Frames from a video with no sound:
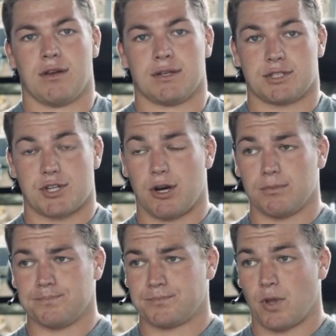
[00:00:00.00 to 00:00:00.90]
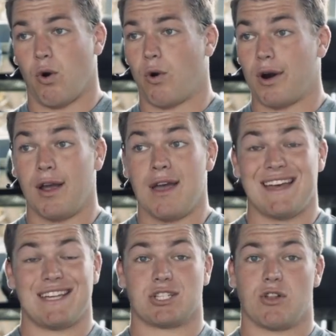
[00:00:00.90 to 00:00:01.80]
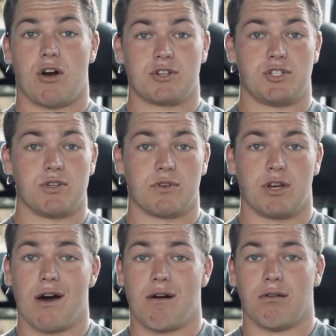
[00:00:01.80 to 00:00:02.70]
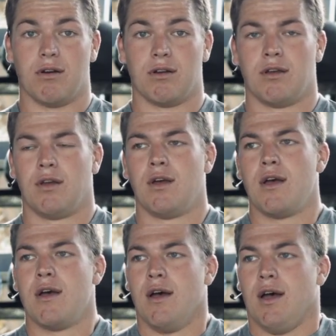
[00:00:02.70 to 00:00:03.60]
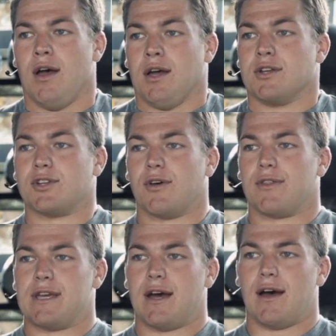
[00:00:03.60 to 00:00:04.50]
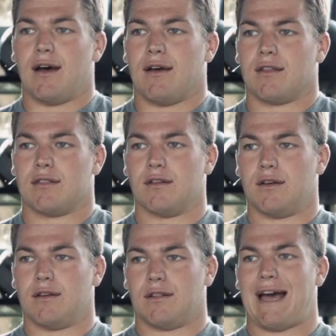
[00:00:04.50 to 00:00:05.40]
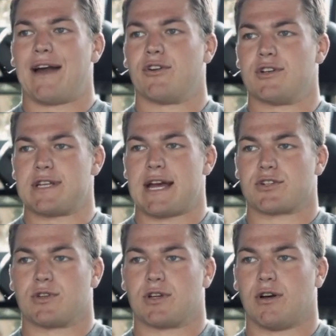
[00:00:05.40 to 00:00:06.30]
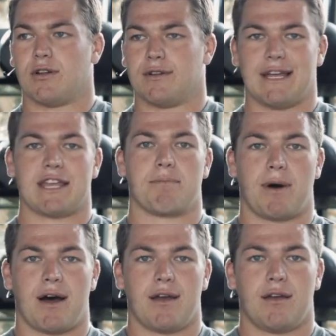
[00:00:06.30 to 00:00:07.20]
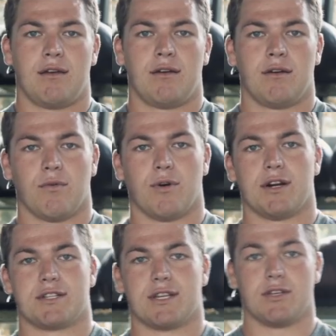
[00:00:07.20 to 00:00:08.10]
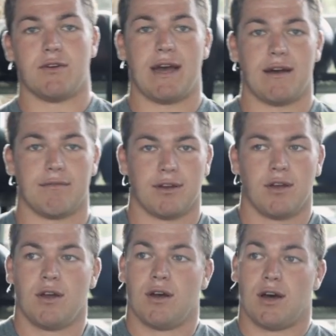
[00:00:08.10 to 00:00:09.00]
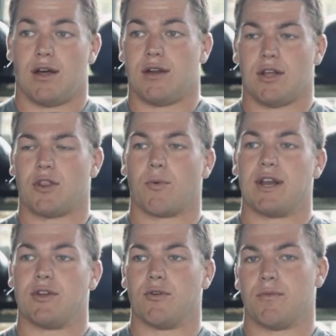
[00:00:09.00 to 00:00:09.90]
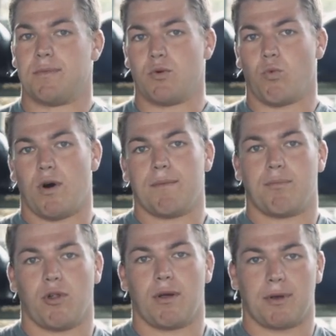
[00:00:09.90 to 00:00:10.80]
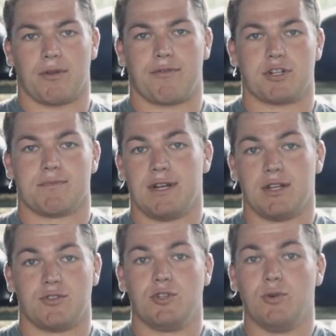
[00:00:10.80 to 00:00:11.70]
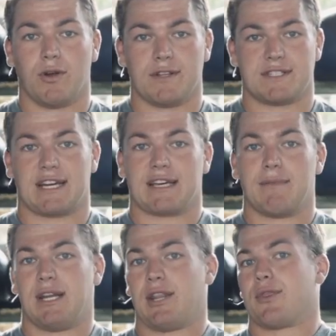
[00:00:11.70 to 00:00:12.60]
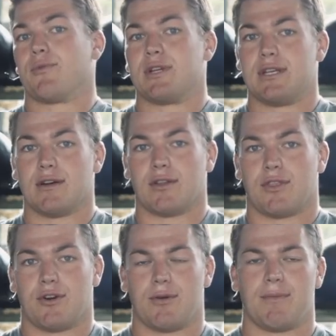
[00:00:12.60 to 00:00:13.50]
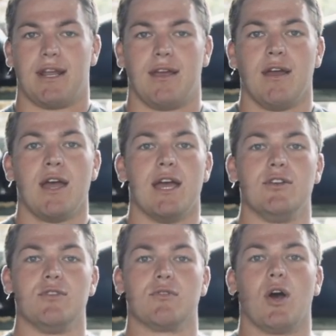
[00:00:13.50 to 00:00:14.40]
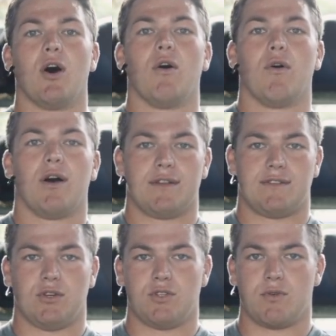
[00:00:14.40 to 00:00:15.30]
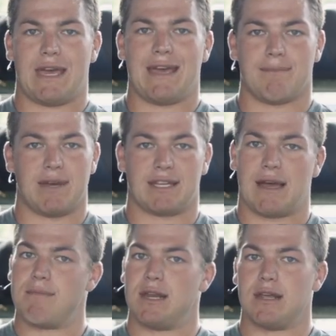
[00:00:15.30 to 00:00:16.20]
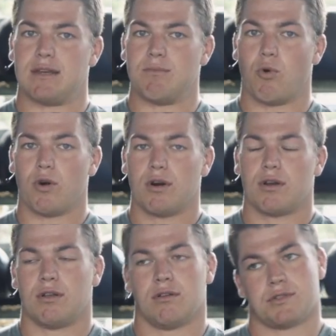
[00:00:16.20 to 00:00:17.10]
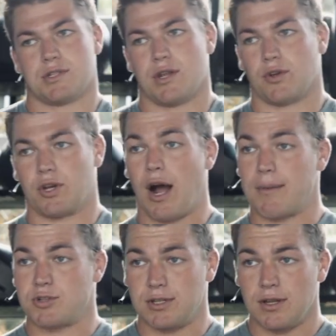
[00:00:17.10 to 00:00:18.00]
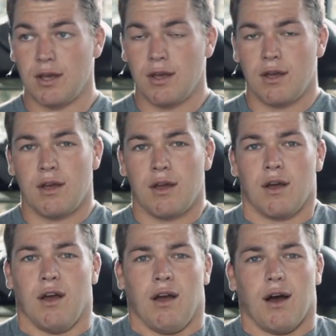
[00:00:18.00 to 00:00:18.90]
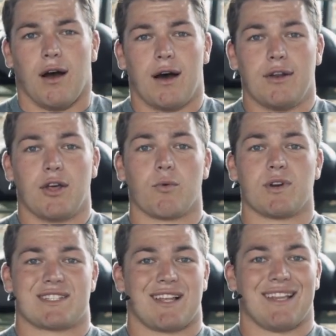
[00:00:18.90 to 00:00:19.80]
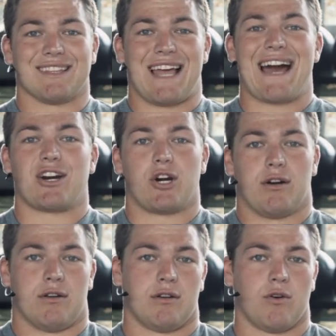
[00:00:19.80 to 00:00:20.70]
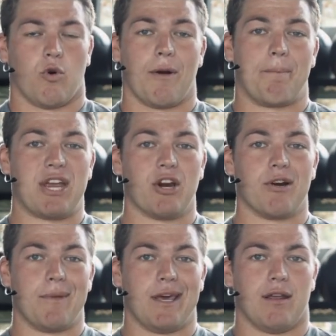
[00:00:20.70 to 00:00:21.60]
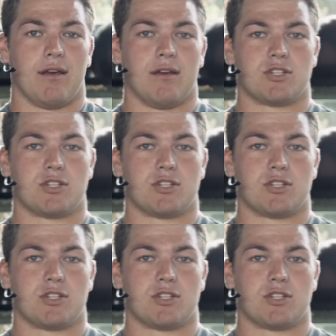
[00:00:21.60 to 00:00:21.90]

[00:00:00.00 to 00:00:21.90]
So, or as long as you can go. So the ladder is actually called death by, where say you have another way to do it would be 1 pull-up on the first minute, 2 on the second minute, 3 on the third minute, and you go until you can't make that minute anymore. It's another good option. Another one is a ladder or a pyramid.